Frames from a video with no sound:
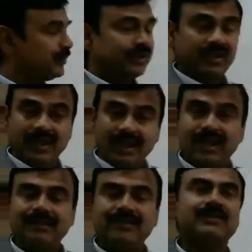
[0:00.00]

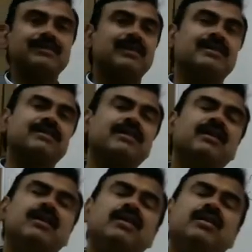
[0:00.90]
thread-like structure
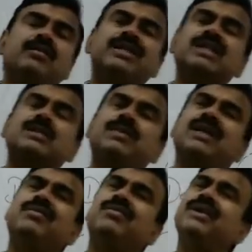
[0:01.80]
which is
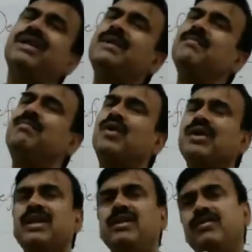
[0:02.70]
playing very
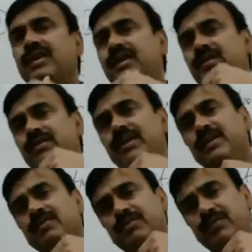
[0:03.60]
important,
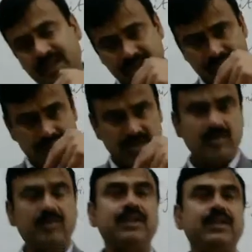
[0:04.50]
very vital
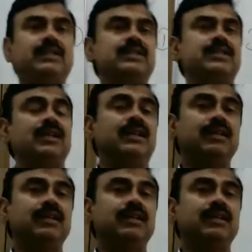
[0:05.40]
role in the cell.